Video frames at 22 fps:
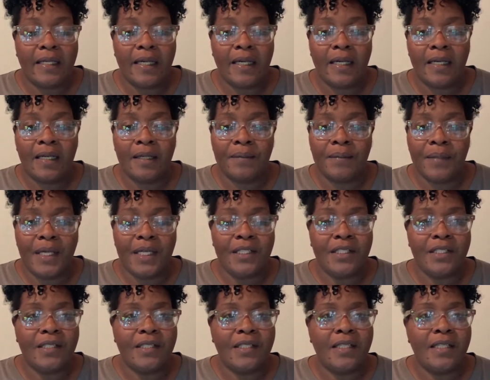Um, I
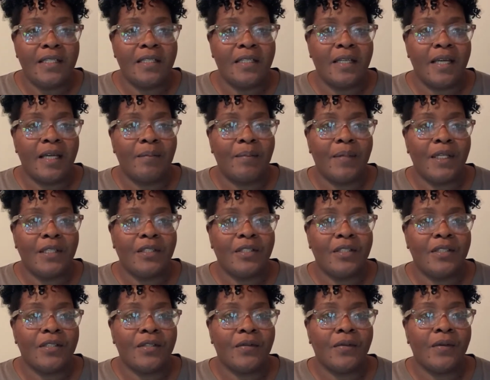just need to take
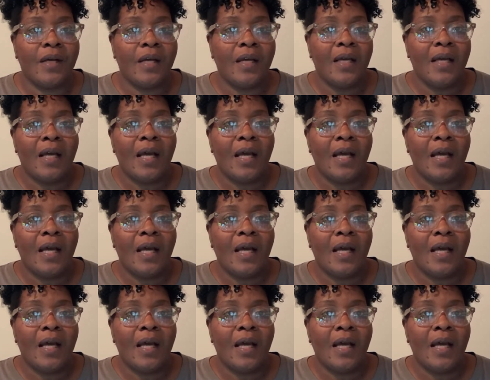pictures, so